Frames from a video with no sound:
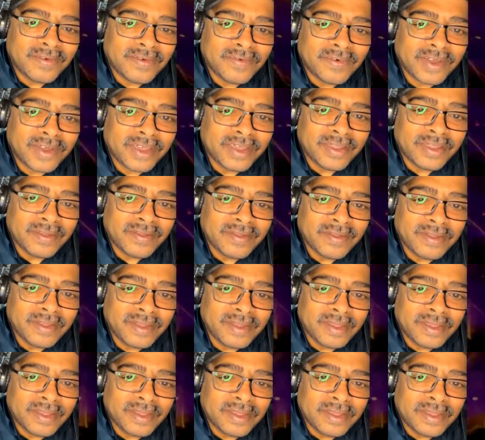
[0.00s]
All right.
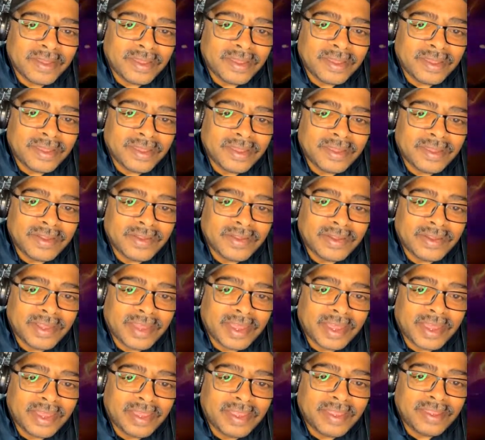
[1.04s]

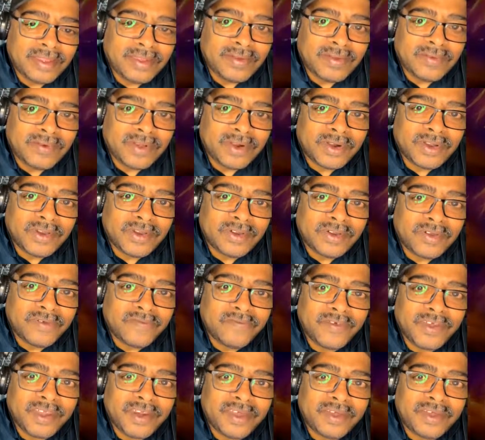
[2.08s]
See, you want to show a